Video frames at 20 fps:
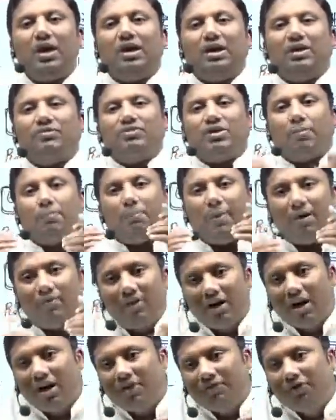If the
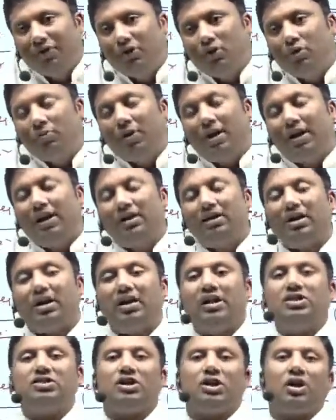power of numerator
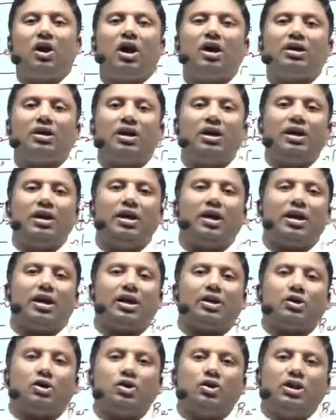is not
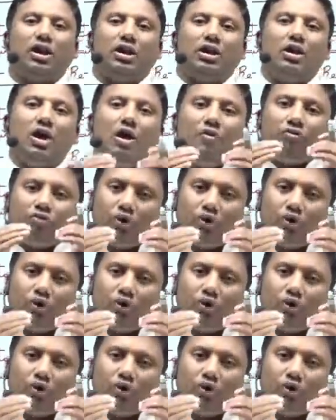nearer to the